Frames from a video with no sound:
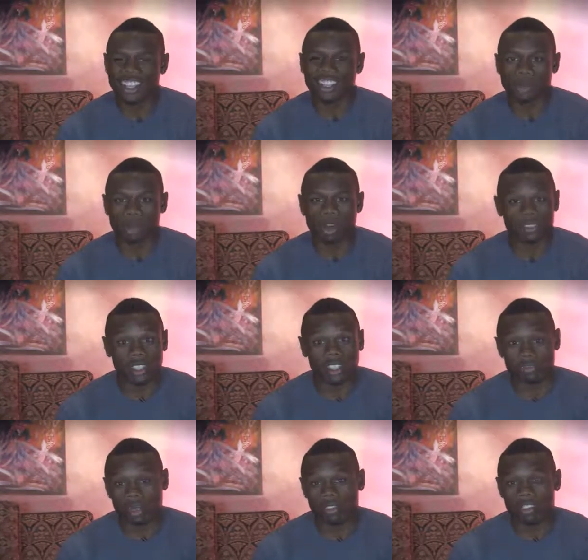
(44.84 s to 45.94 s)
look perfect,
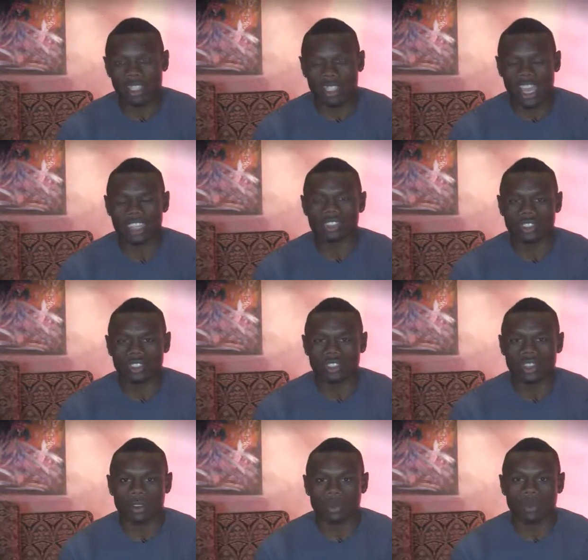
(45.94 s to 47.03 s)
perfect and natural.
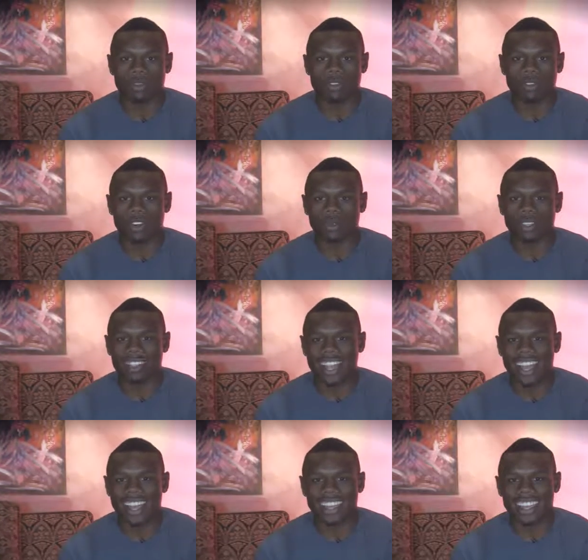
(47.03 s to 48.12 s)
So we moved forward with
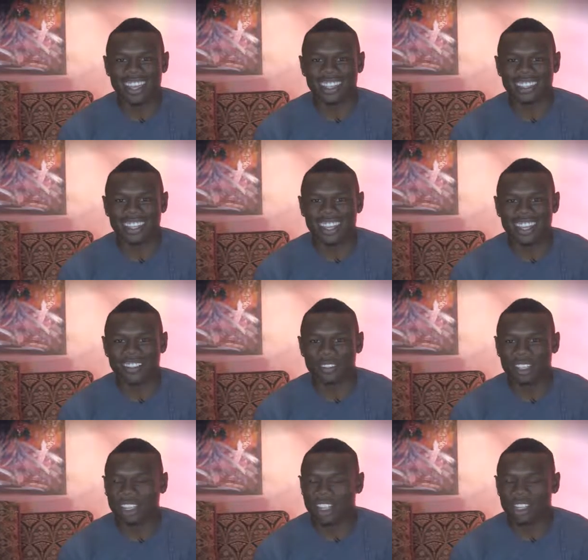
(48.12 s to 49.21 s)
that, and
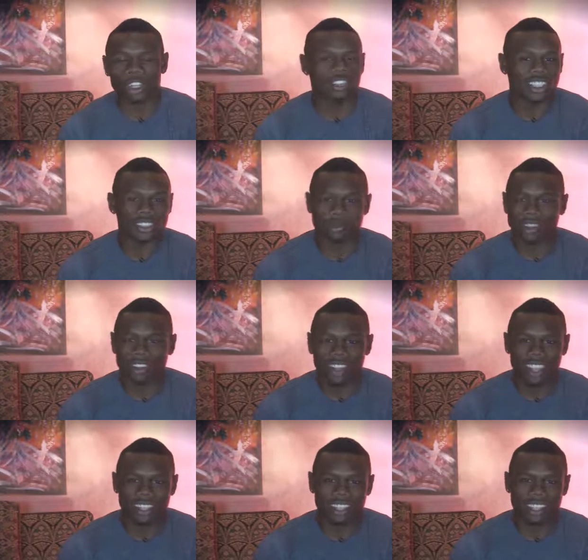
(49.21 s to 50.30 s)
you know things have been
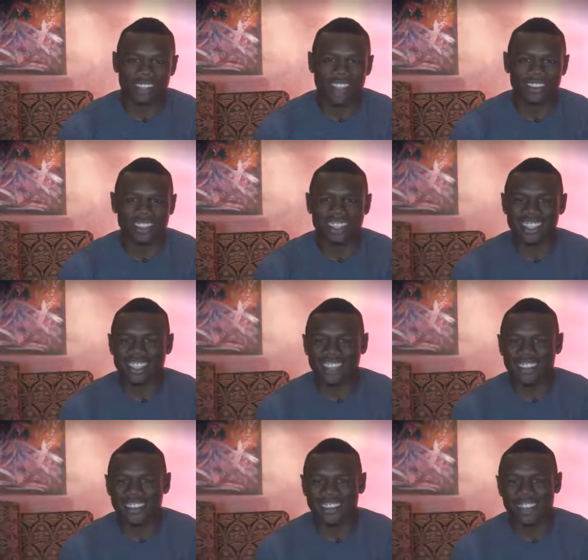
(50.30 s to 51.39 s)
great. You know, obviously
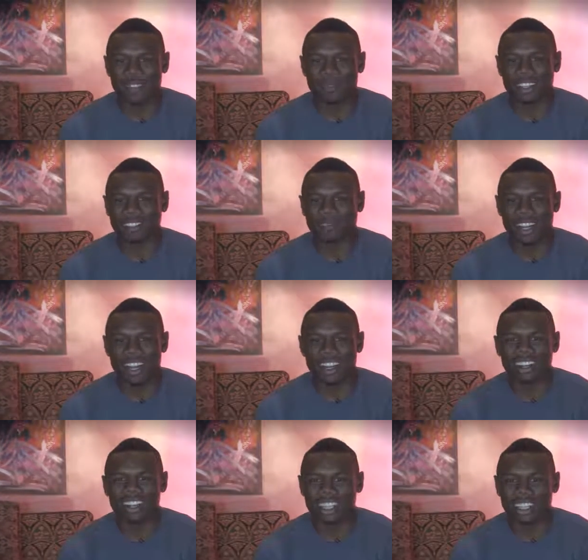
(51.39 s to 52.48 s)
I love my
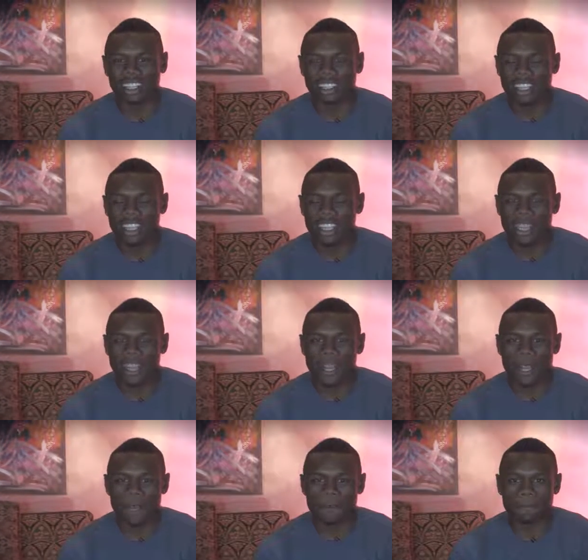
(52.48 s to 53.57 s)
smile and.
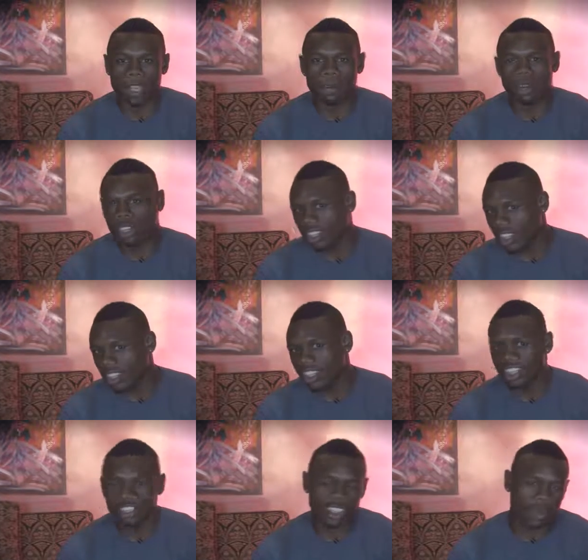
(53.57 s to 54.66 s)
Um, I work in the
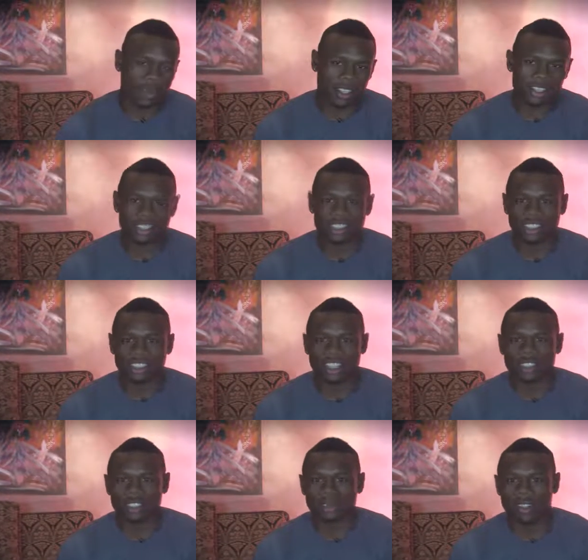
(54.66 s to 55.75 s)
entertainment industry,
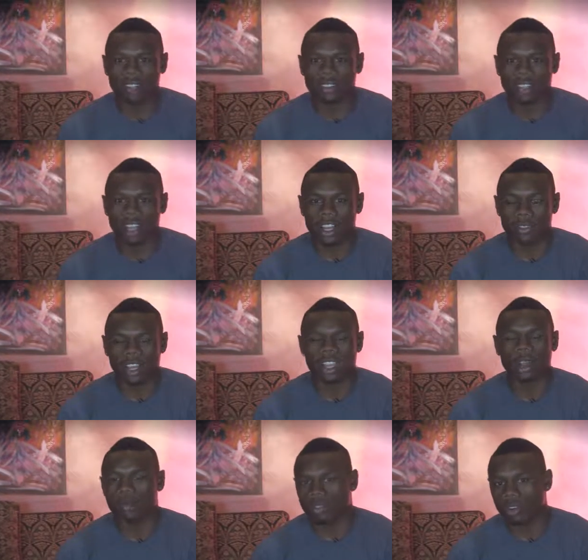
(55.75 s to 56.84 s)
so it's been uh, very
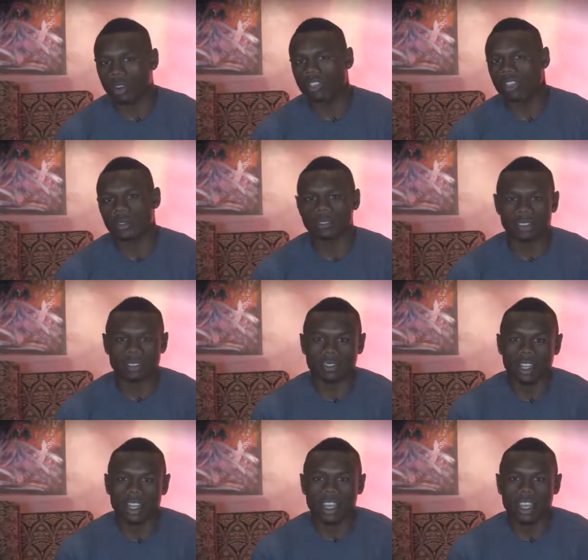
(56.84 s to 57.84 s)
helpful in terms of